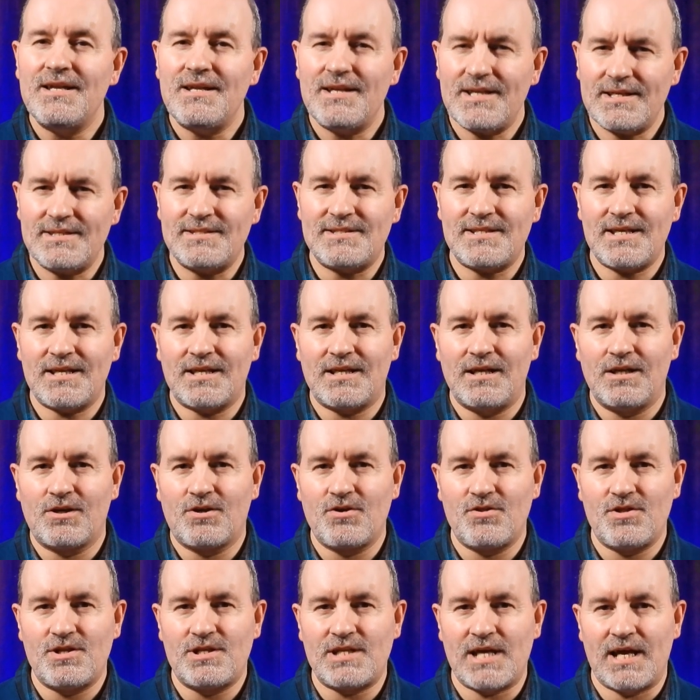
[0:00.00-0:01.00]
Let's take a
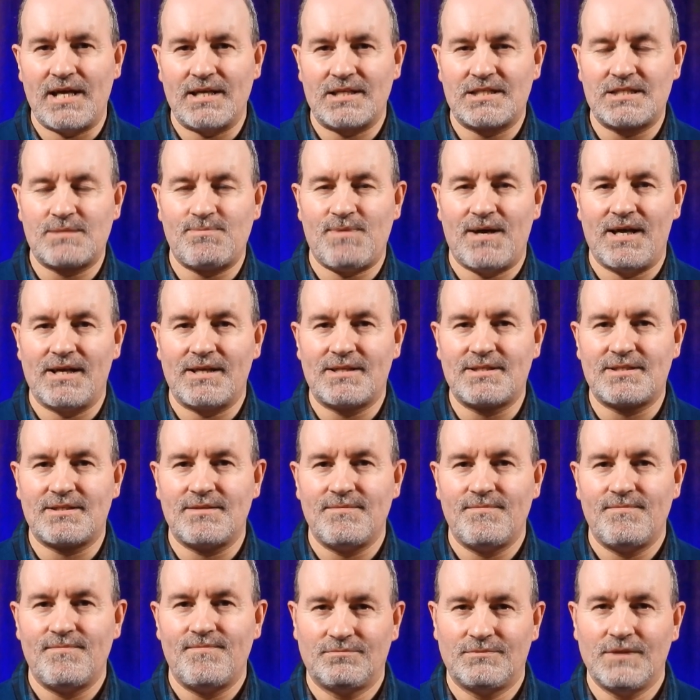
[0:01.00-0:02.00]
look at the tech specs.
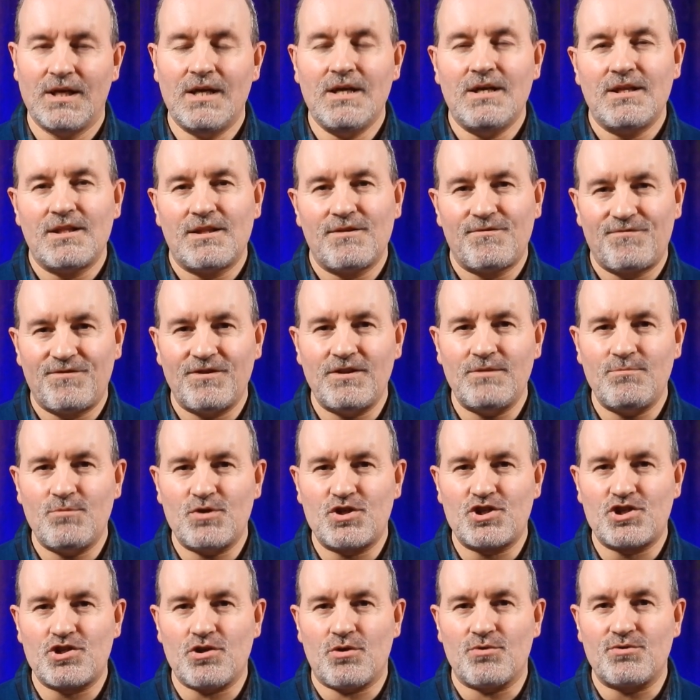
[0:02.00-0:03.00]
The film was
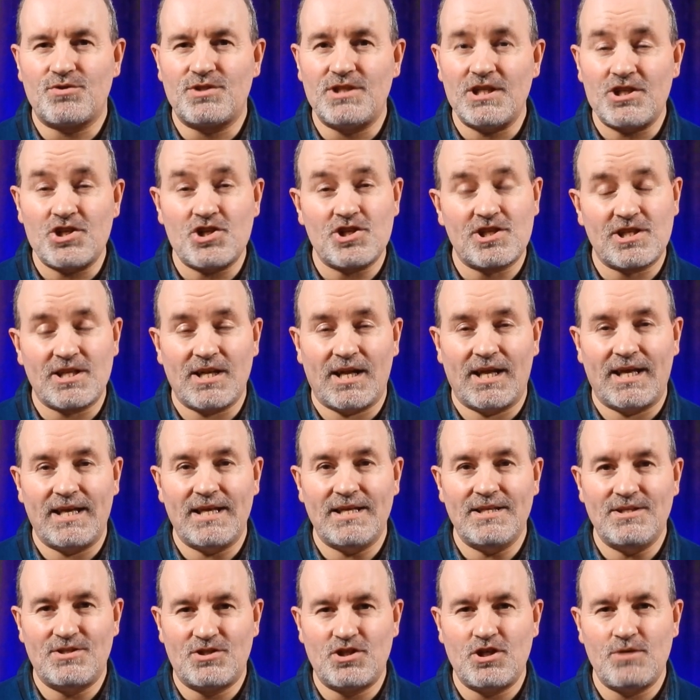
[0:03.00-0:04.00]
shot digitally
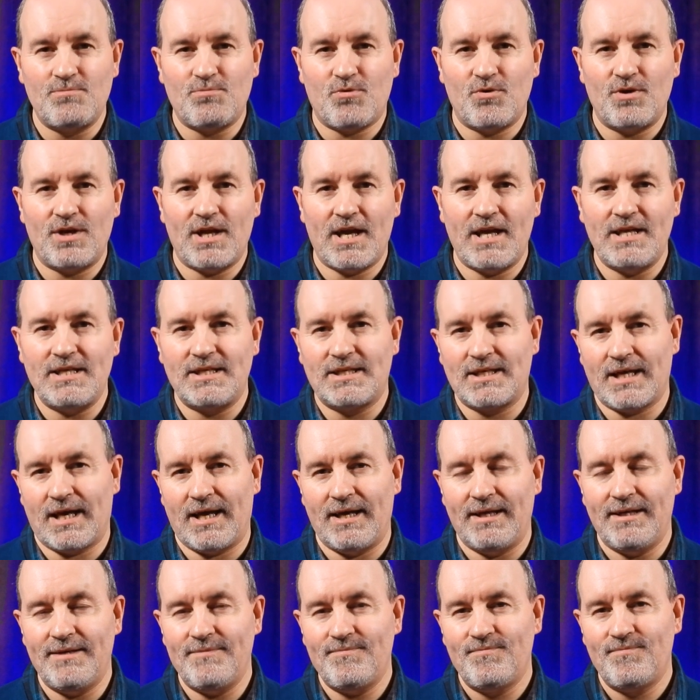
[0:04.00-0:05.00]
in
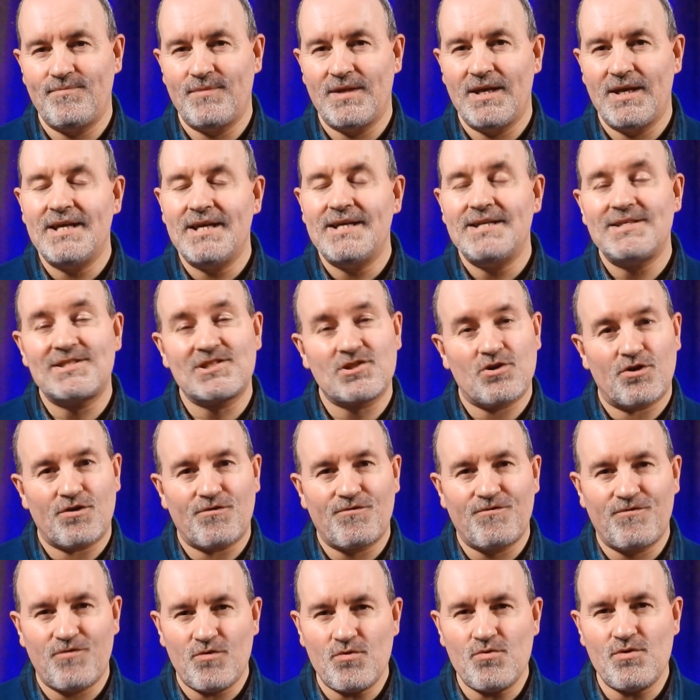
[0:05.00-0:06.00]
2.8K, it's got a
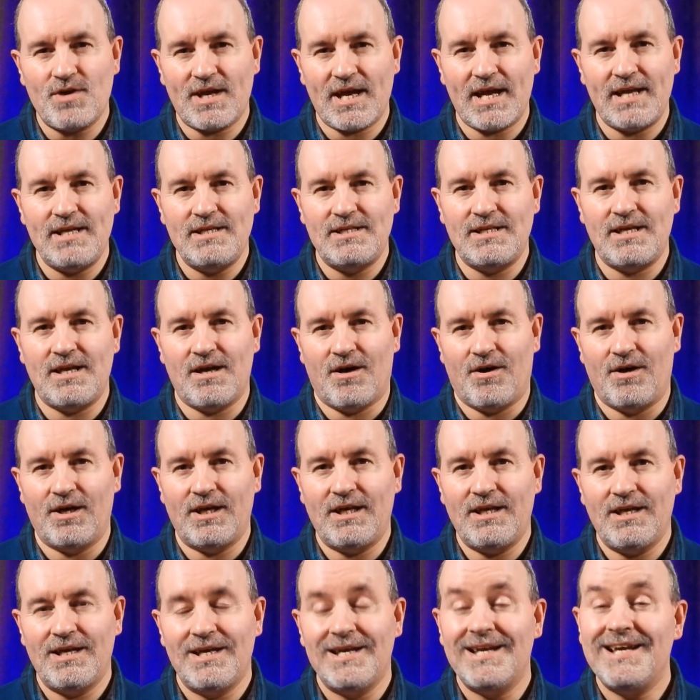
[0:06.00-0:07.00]
4K
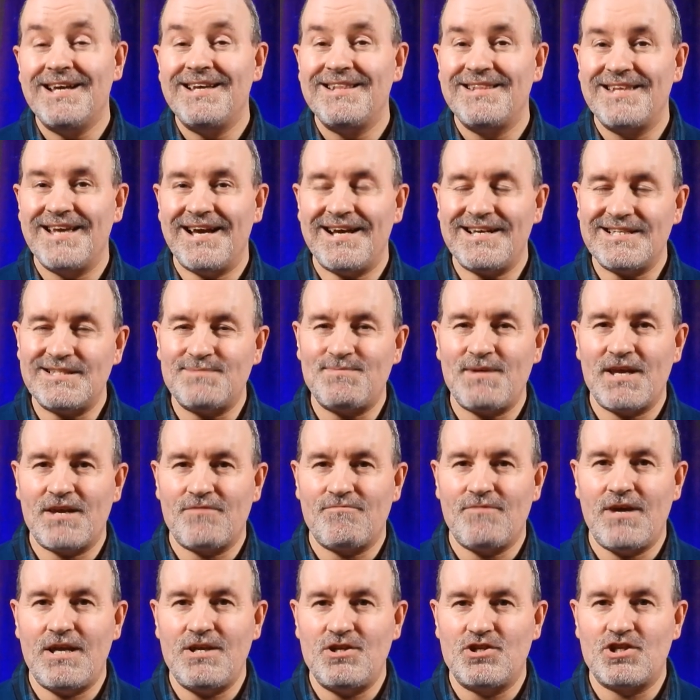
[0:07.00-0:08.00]
DI, the aspect
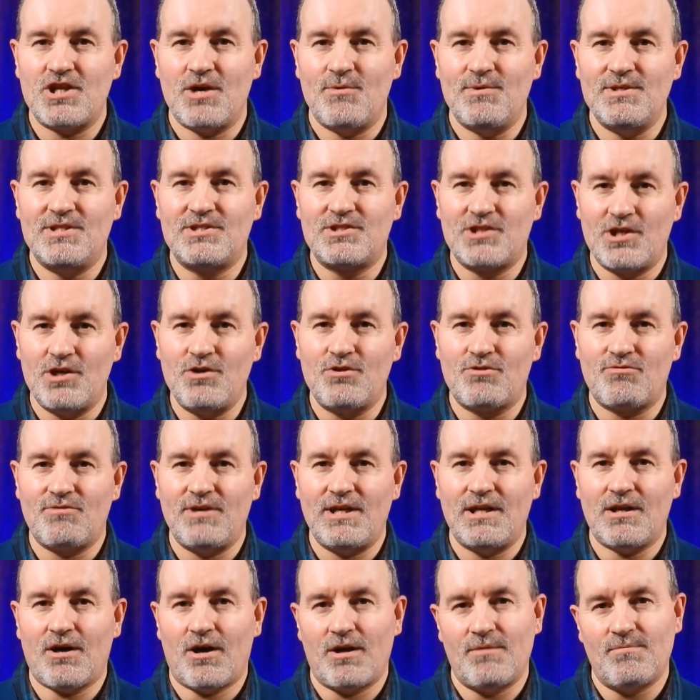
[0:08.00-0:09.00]
ratio is
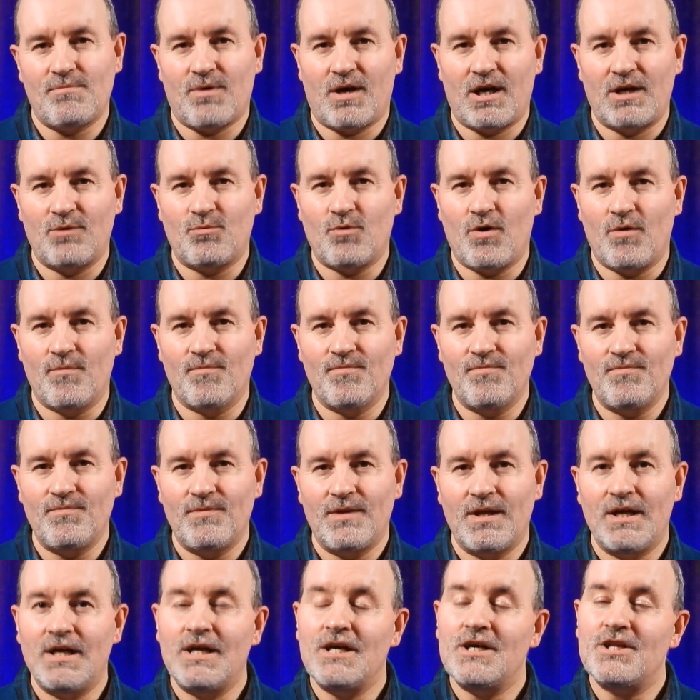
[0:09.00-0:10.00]
239:1,
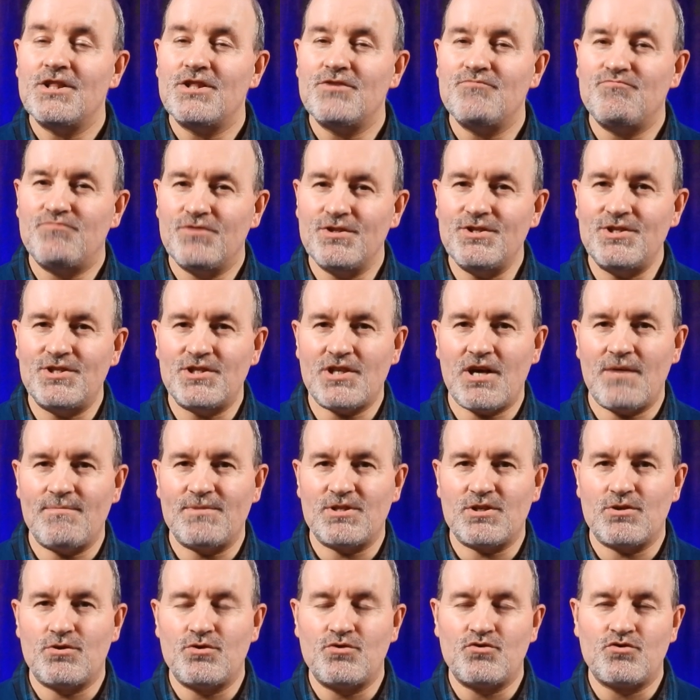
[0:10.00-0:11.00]
the runtime
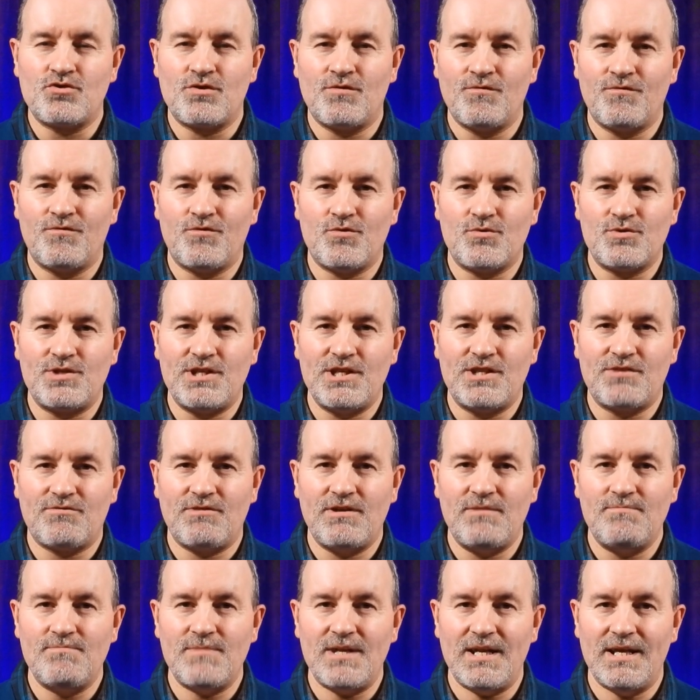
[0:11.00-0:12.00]
is
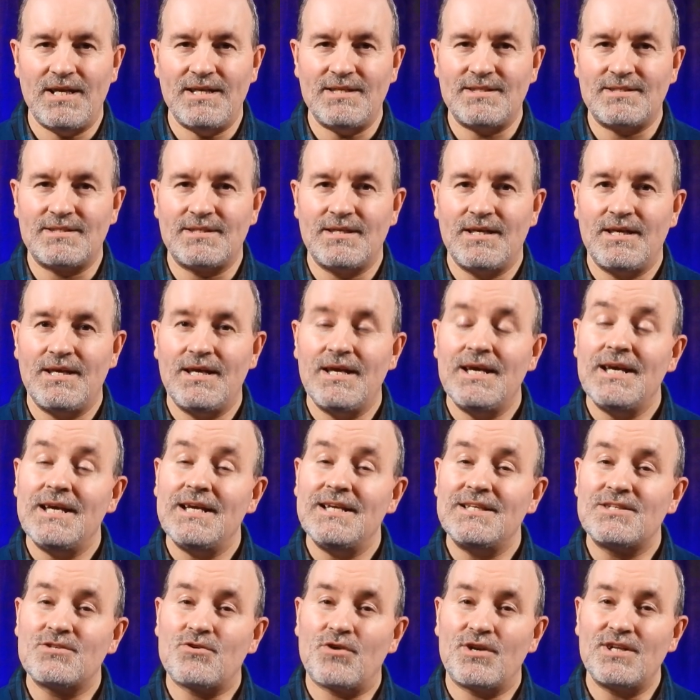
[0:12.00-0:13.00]
143 minutes,
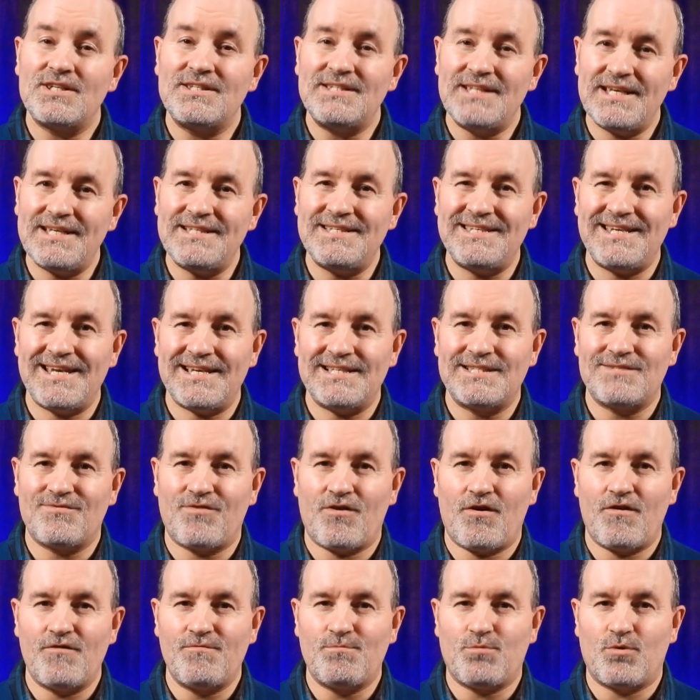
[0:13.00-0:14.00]
it's got a DTS
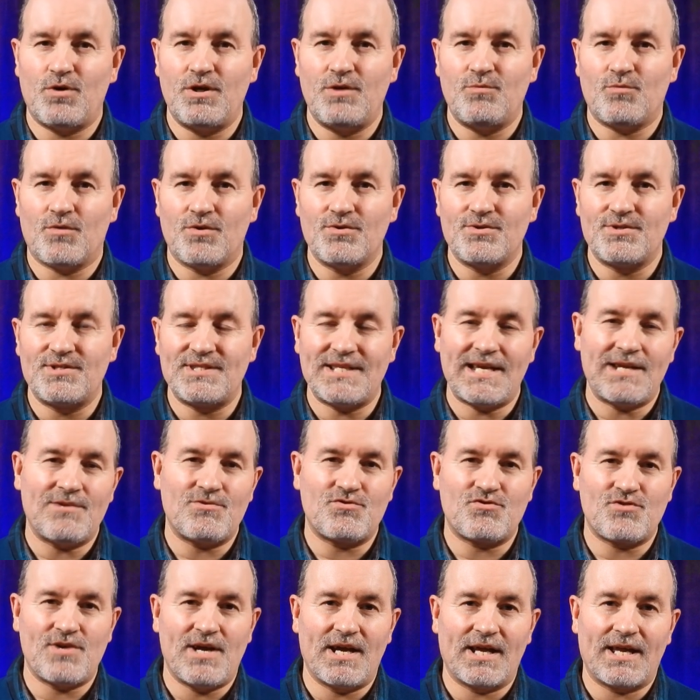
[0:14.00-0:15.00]
5.1
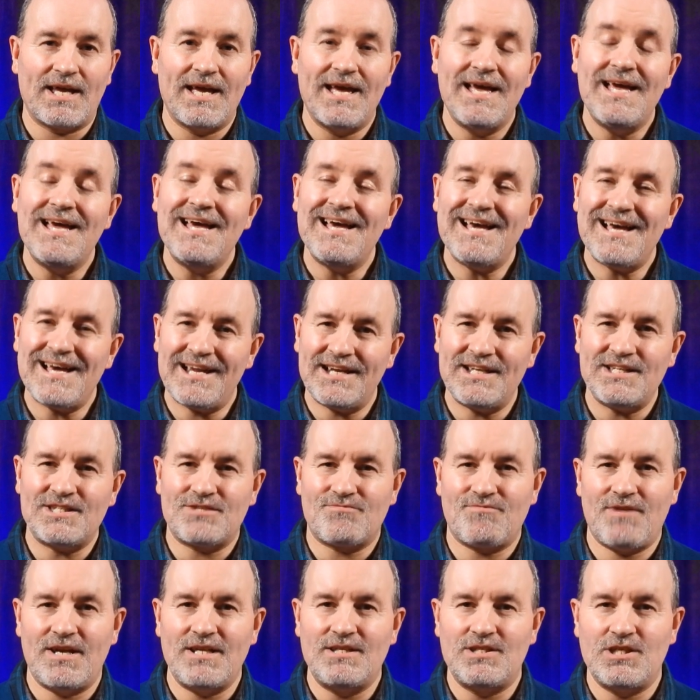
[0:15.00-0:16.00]
soundtrack, and
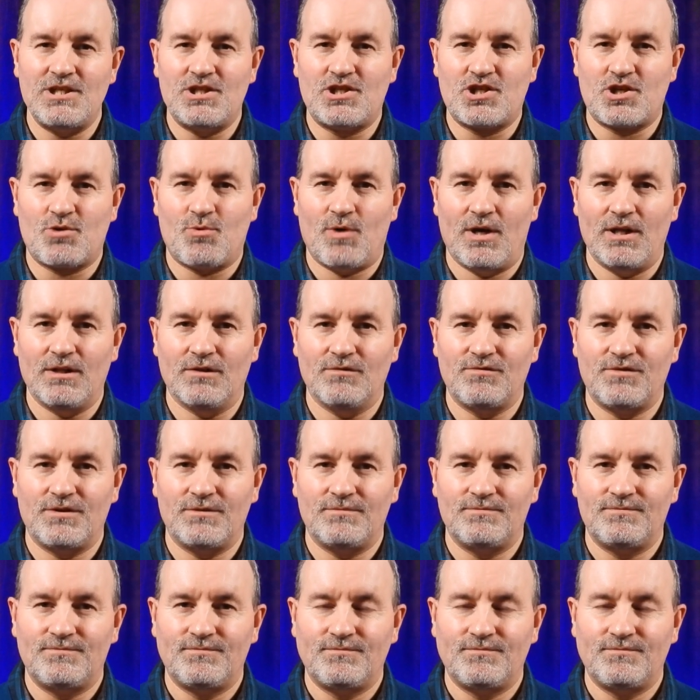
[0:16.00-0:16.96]
it's rated 12.